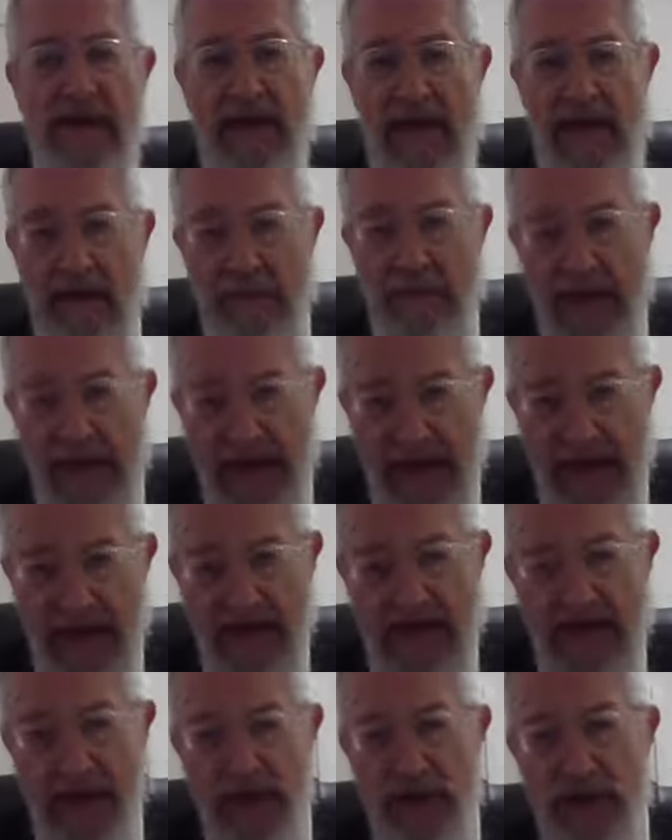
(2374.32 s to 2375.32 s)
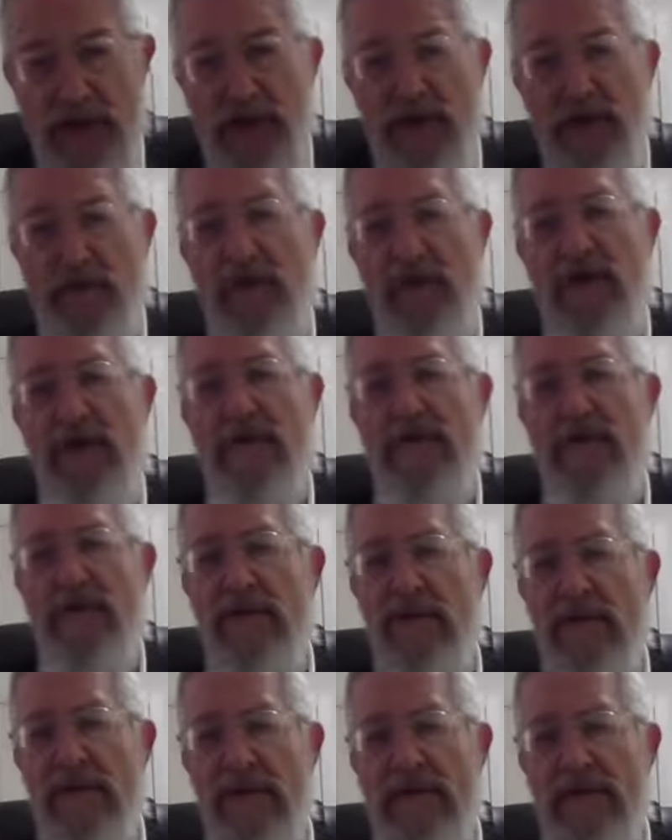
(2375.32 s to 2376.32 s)
that he passed to
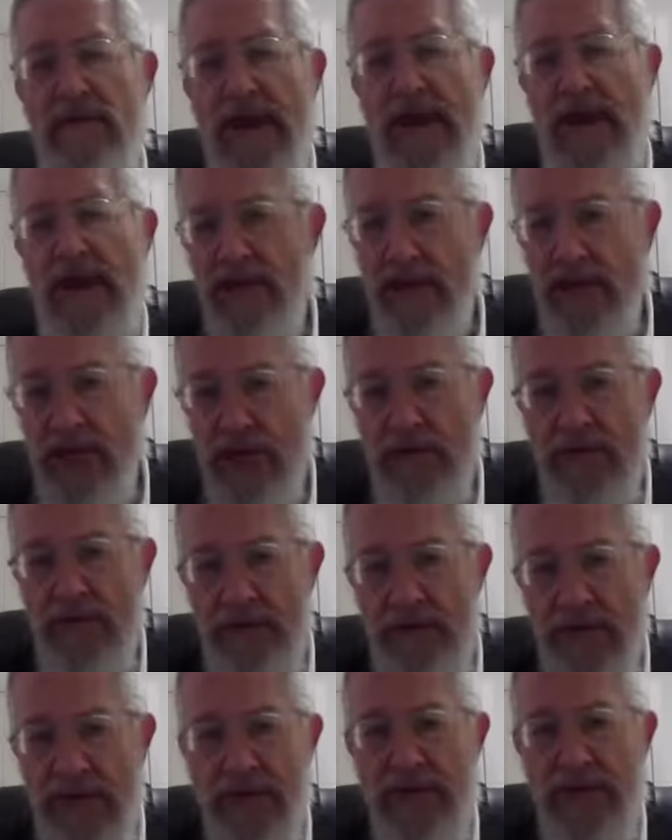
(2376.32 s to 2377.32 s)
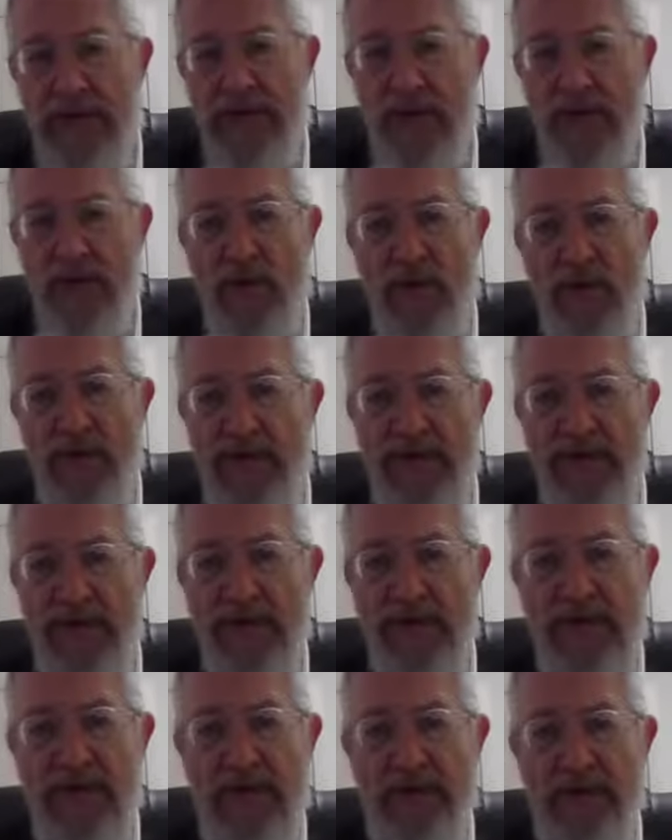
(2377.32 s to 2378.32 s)
Shlomo. And Shlomo built it according to
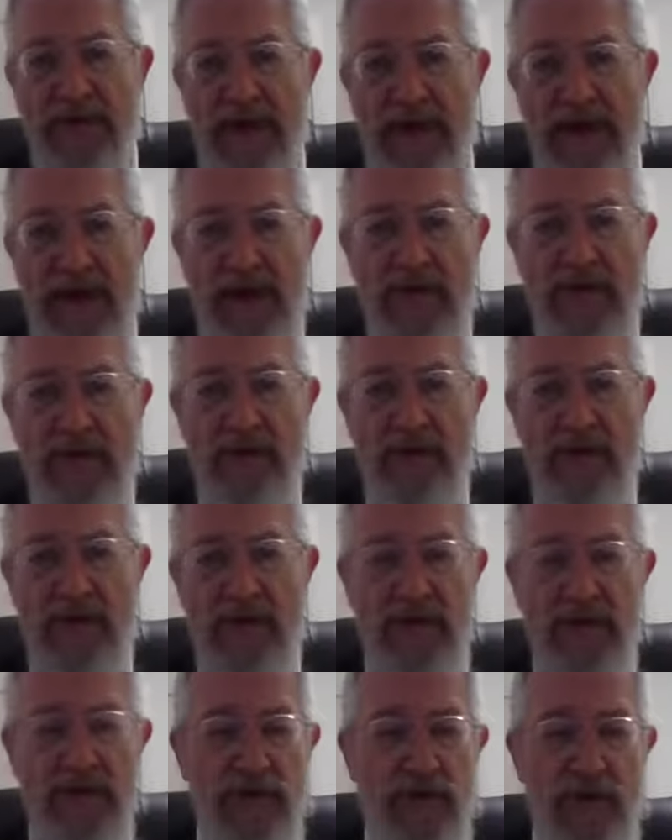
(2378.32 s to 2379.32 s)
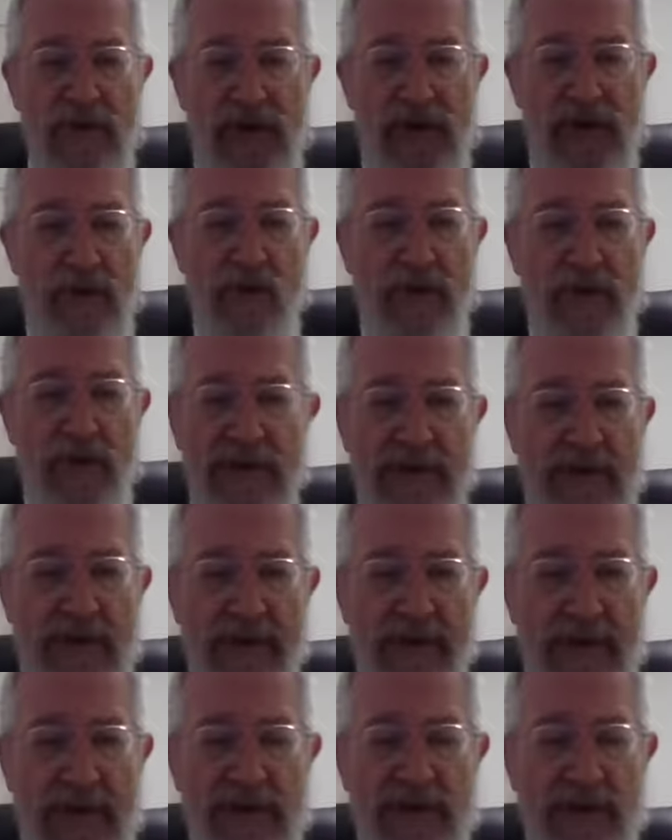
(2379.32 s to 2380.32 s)
these divine instructions. You can't walk
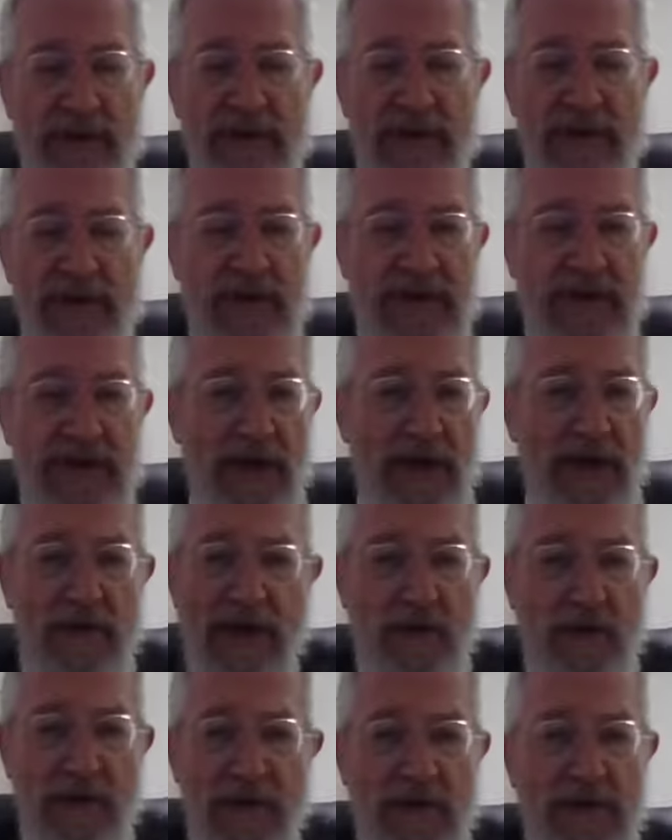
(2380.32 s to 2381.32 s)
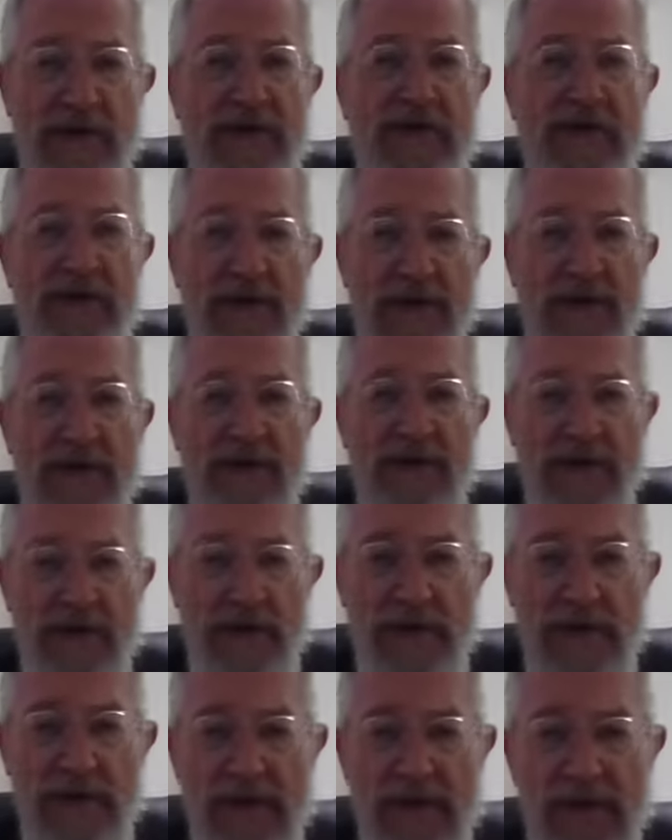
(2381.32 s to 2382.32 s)
into the base of Mikdash and say, why don't we build another
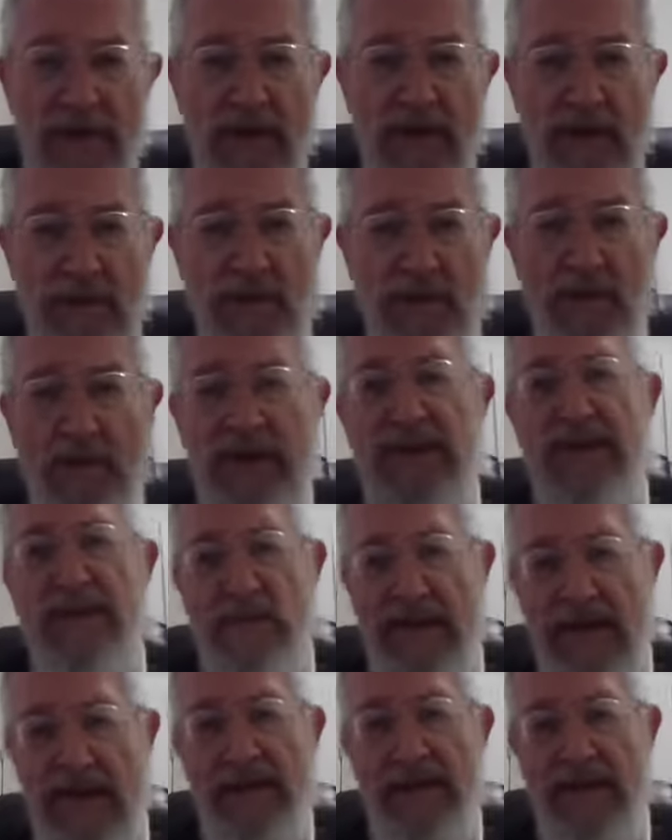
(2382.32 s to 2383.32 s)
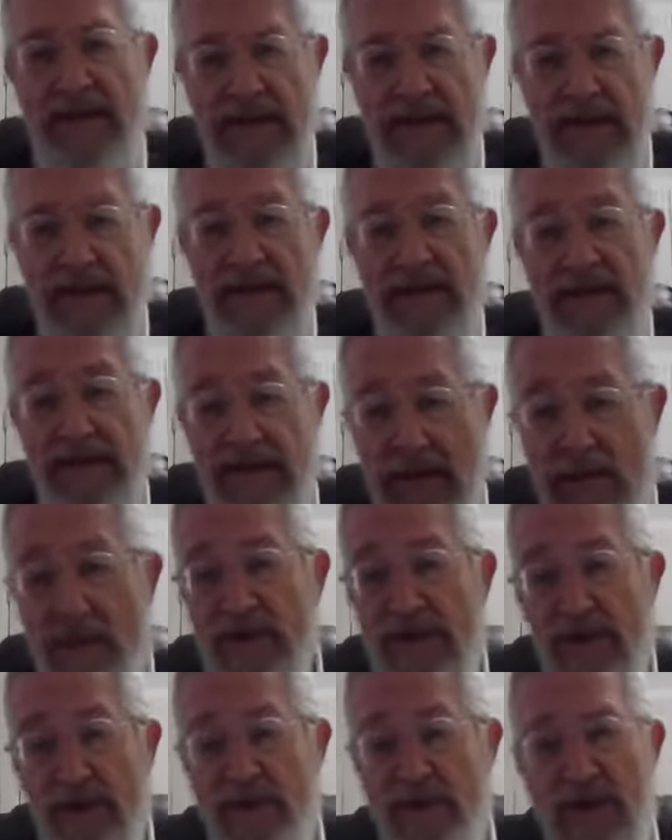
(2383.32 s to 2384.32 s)
room? Why don't we expand a little? That
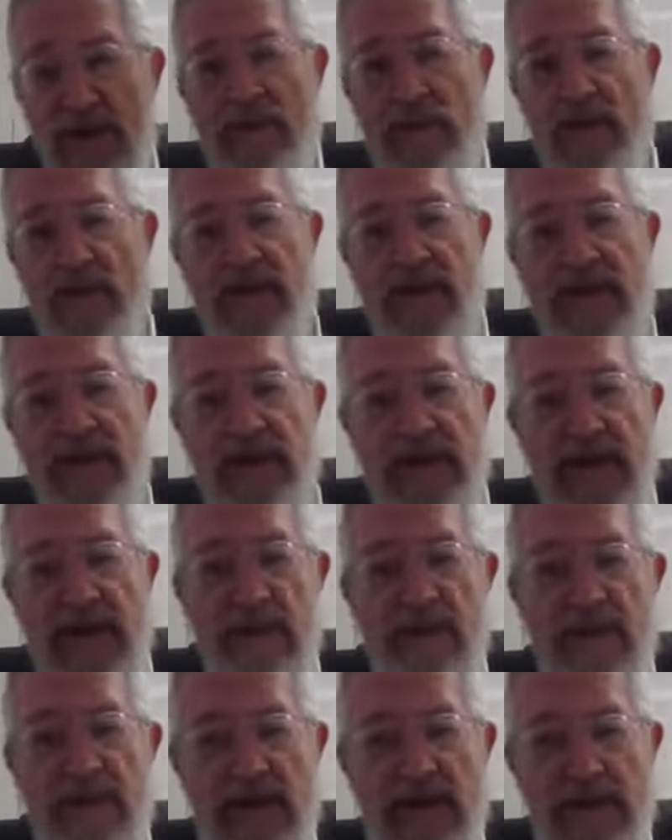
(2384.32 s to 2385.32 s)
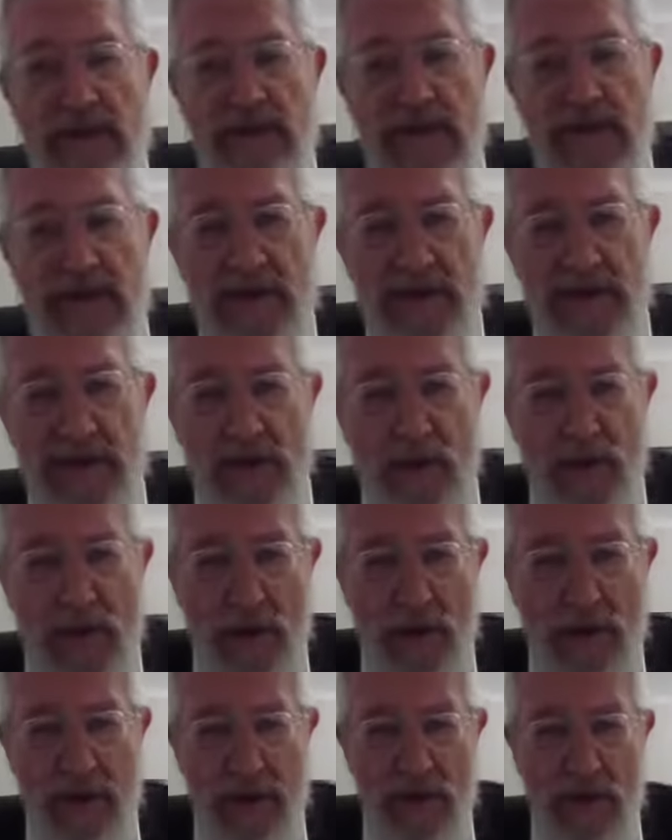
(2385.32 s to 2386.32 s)
was a problem with the second base of Mikdash as
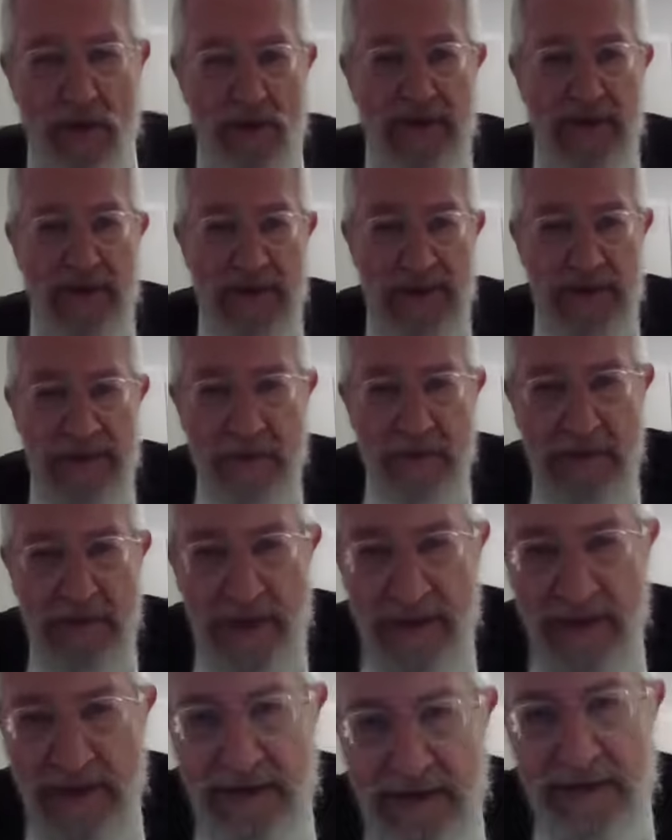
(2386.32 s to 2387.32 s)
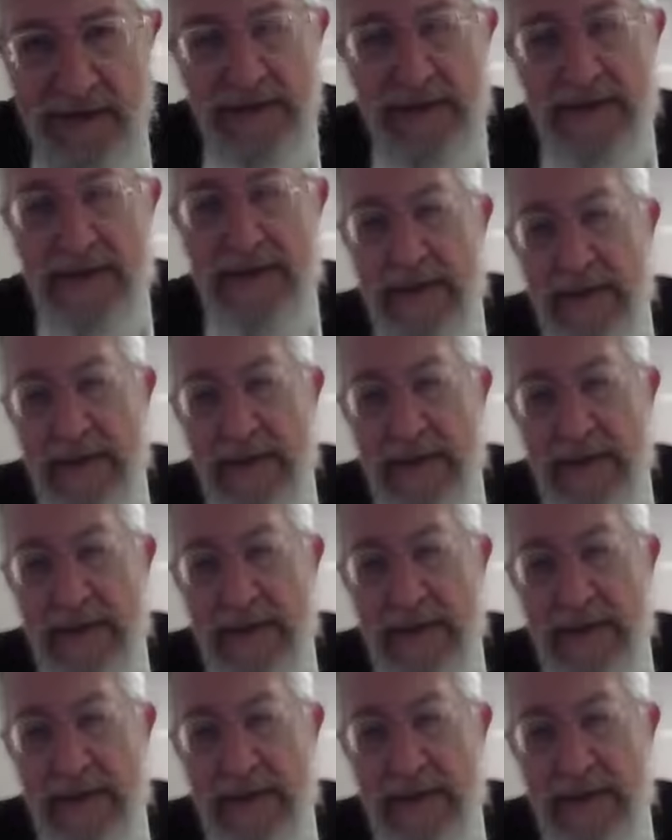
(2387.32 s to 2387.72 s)
well when Horus expanded it.